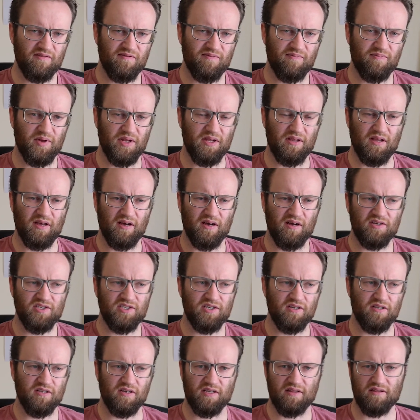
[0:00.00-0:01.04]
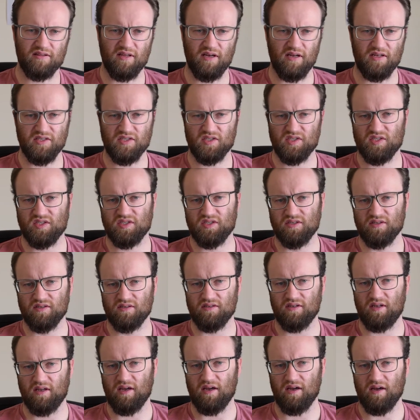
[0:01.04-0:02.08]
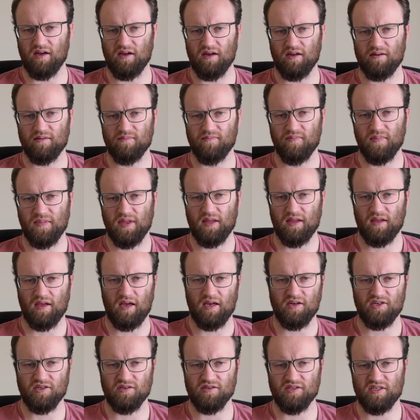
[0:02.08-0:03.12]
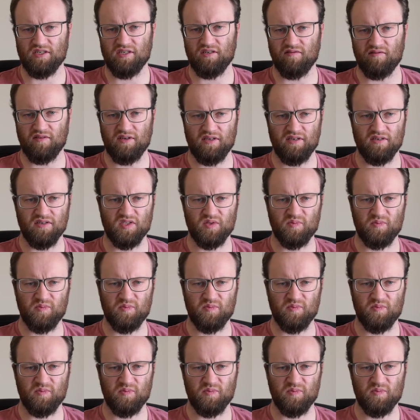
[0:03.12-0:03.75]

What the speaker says: a bit larger, like that's HLTTV is